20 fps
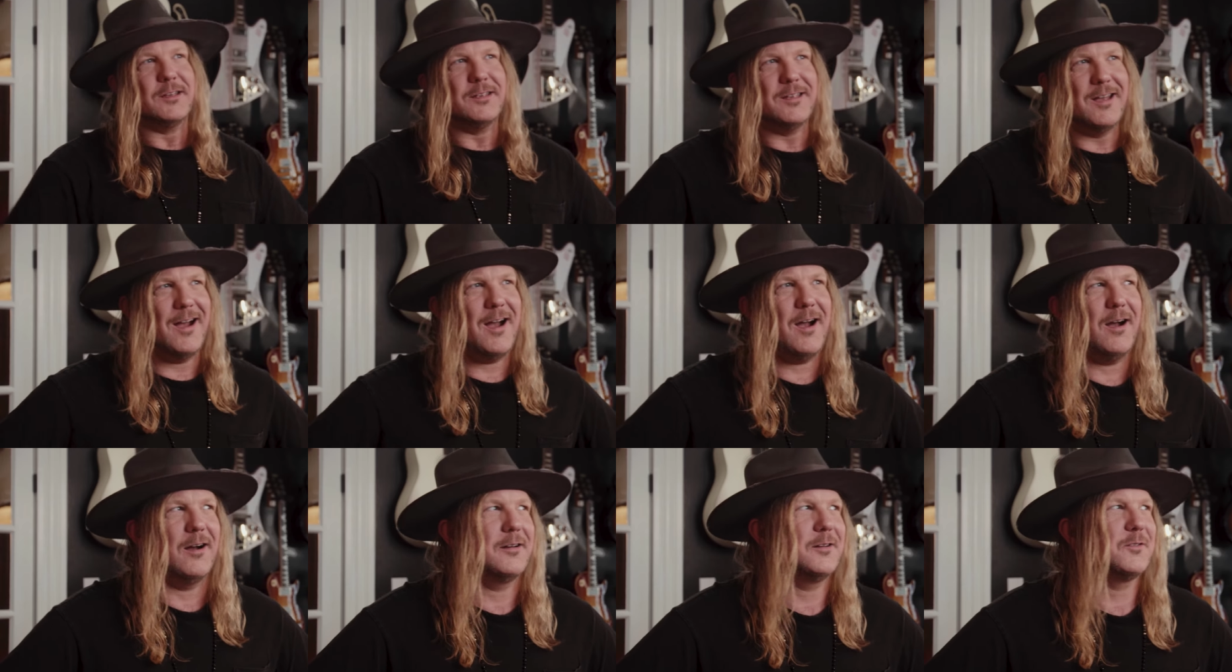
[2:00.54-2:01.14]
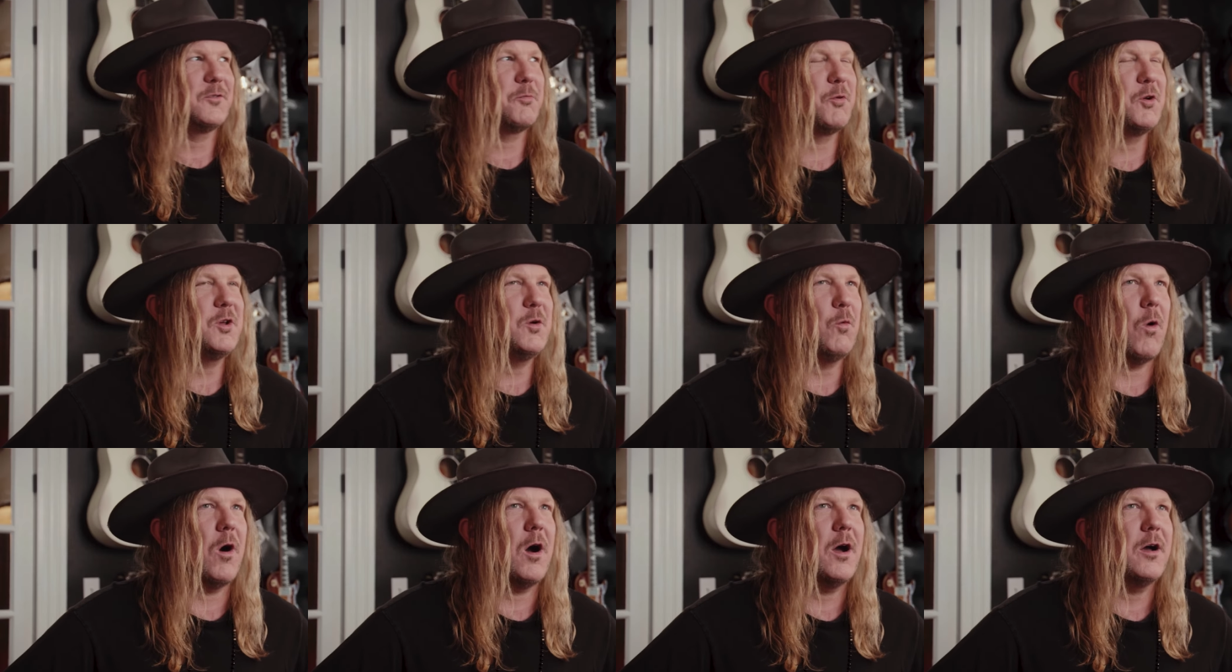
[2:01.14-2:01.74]
yeah, it's pretty
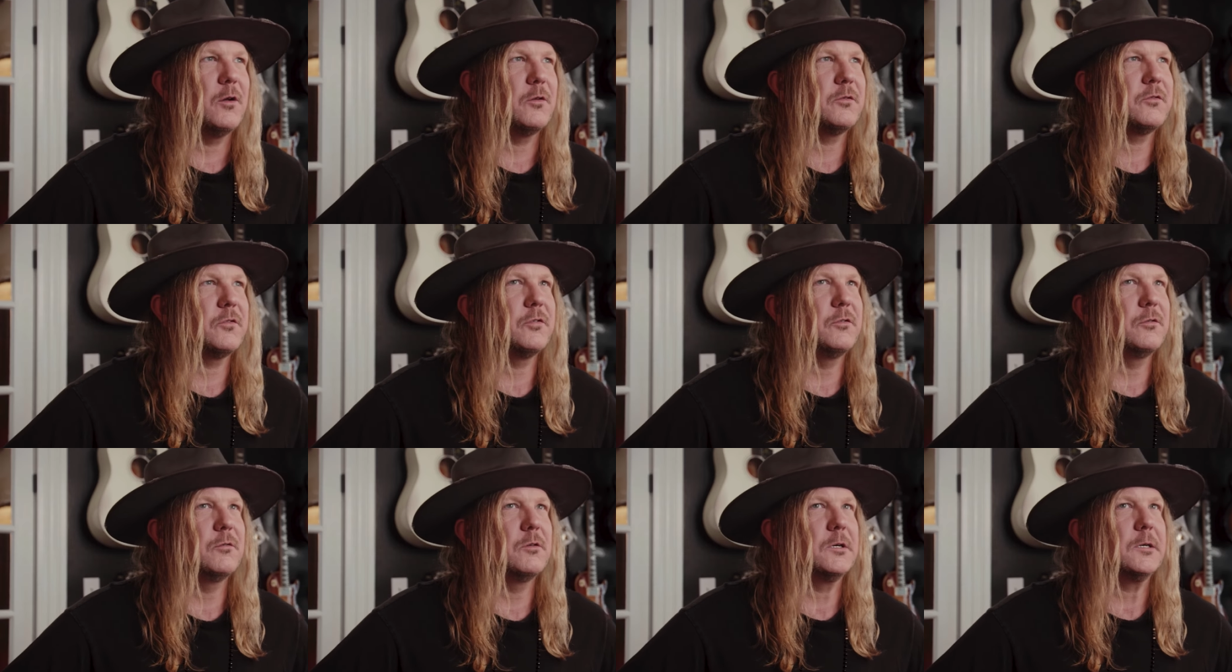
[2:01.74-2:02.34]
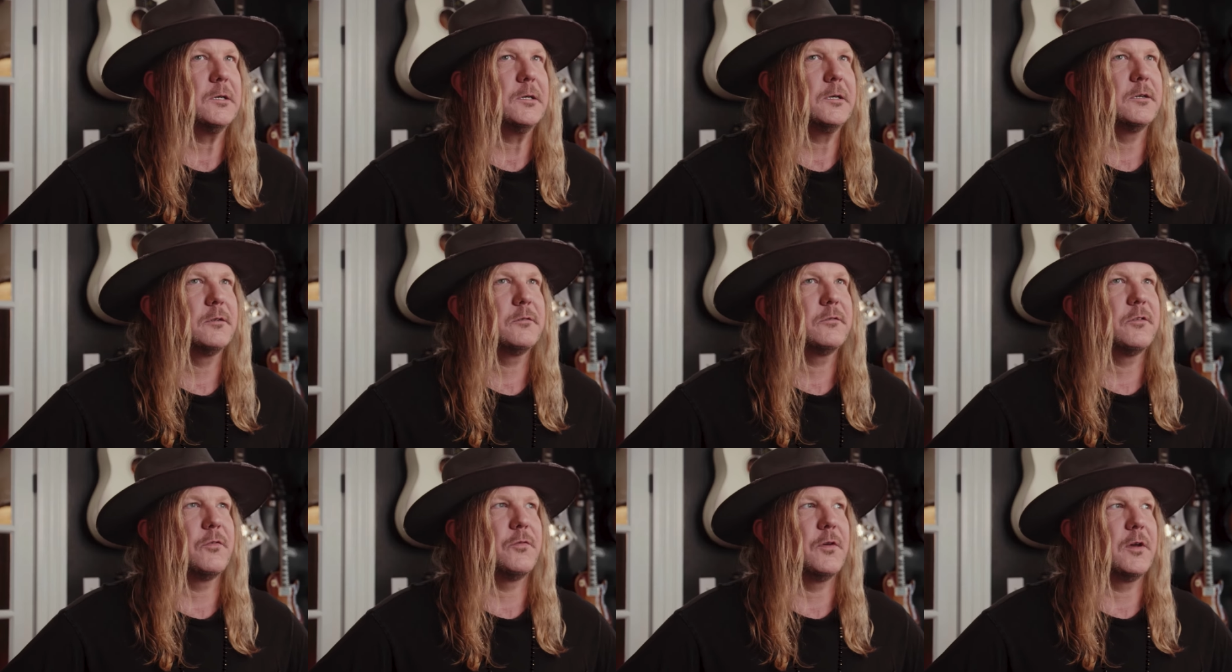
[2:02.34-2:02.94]
wild to uh,
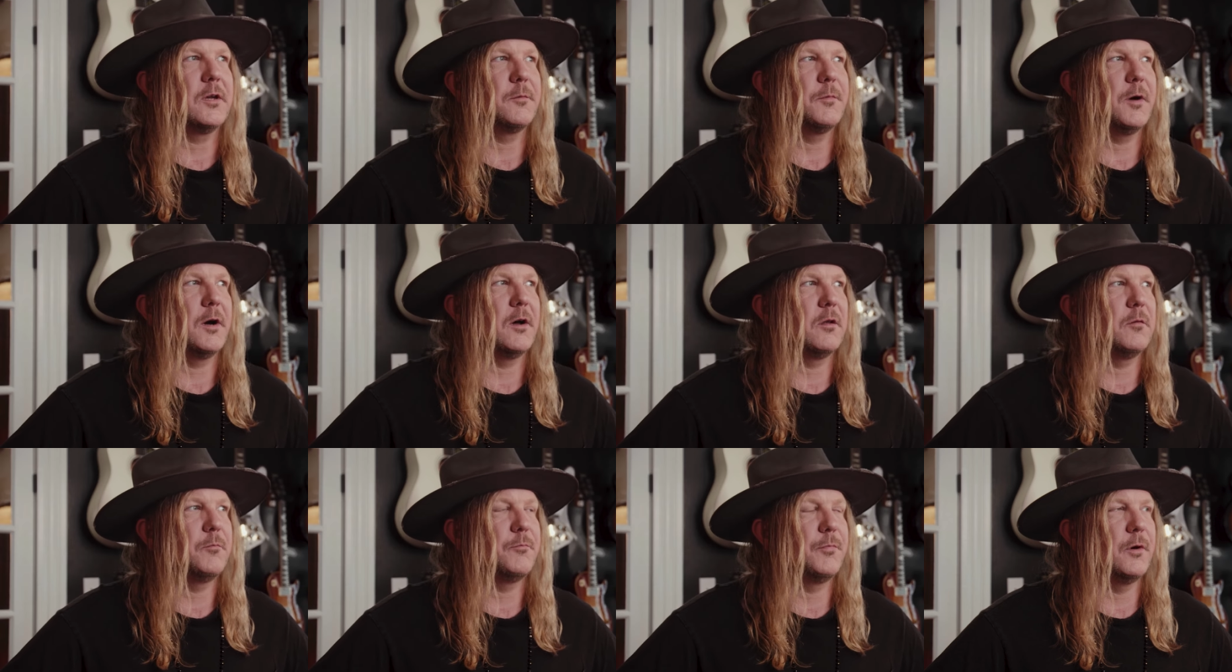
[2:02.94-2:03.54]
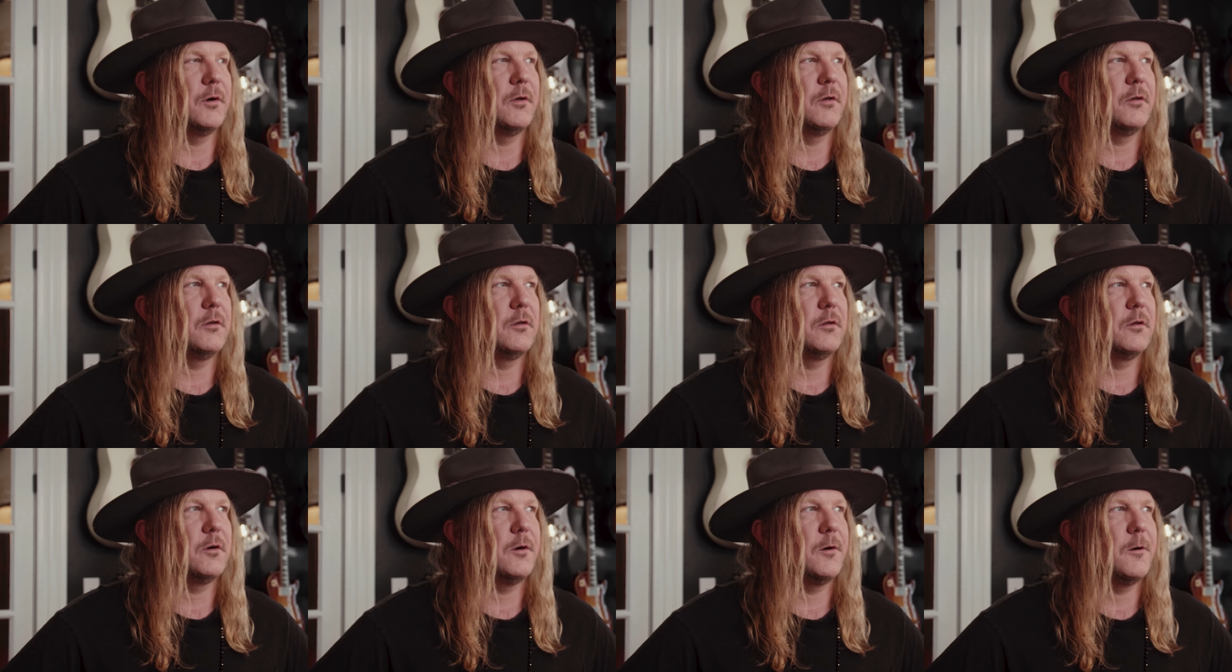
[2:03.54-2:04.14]
to think about it, but
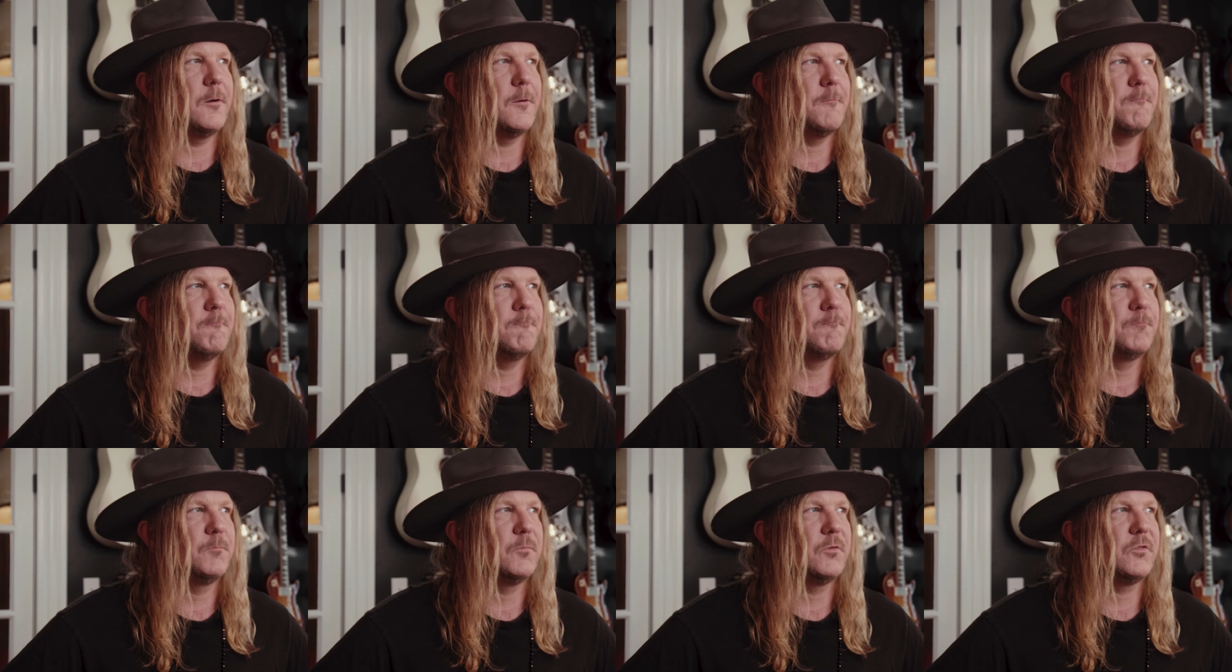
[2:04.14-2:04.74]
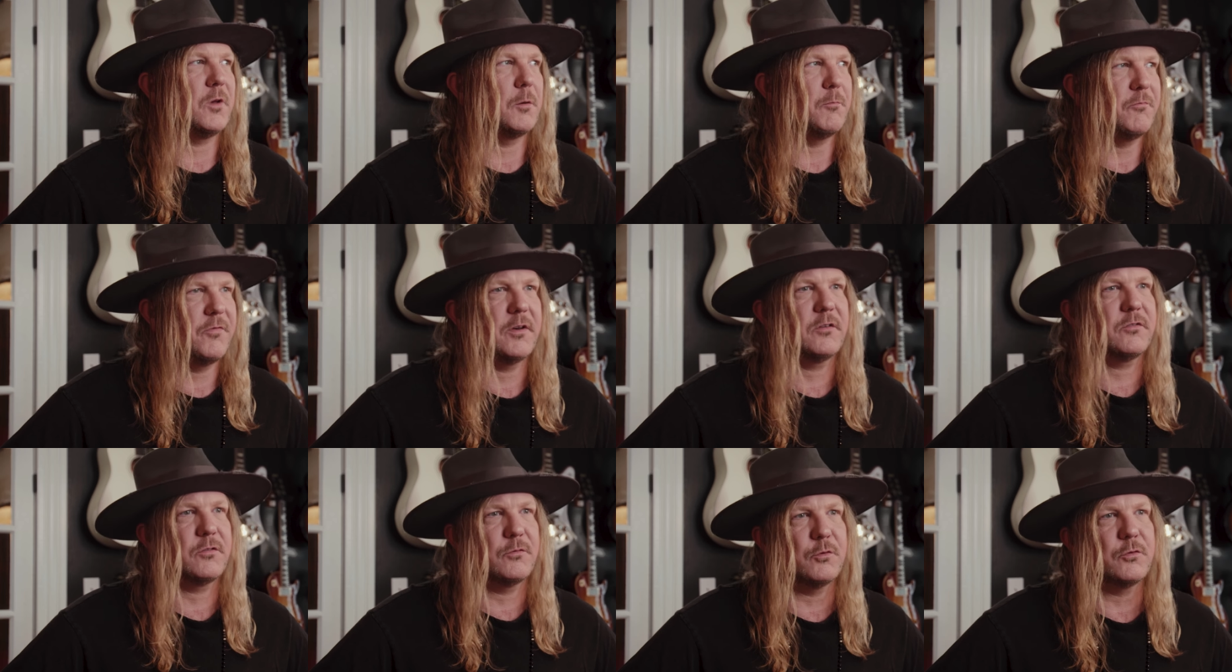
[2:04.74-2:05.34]
um, some
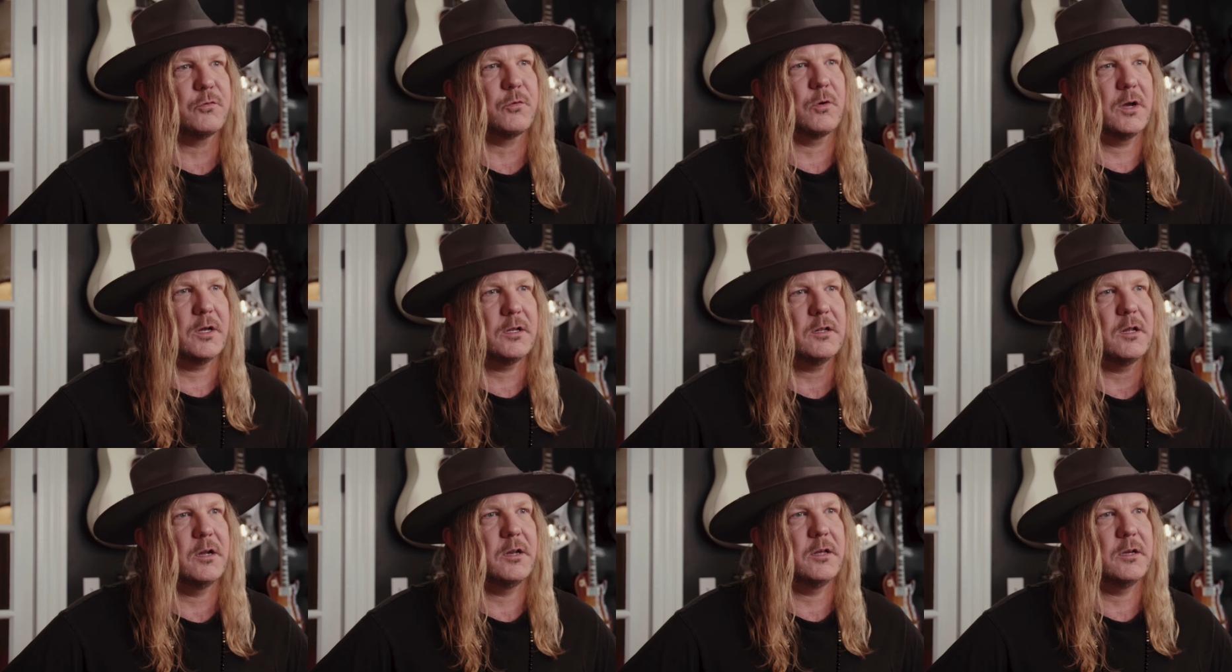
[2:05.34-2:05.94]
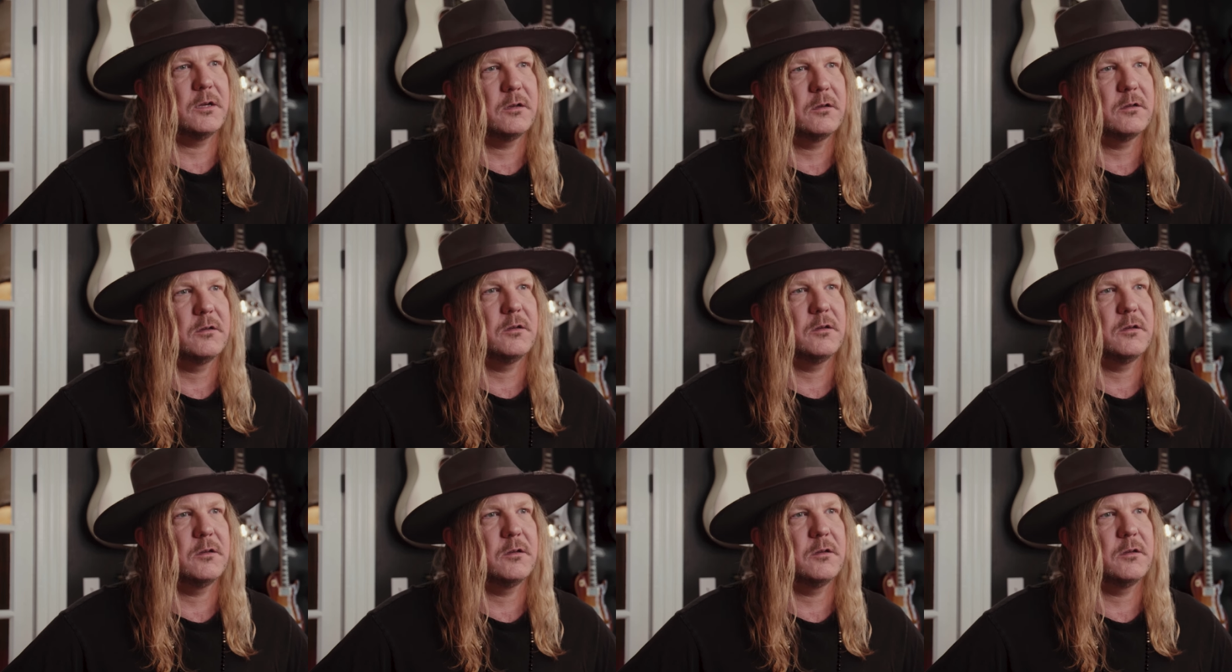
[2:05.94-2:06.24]
festivals were headlining,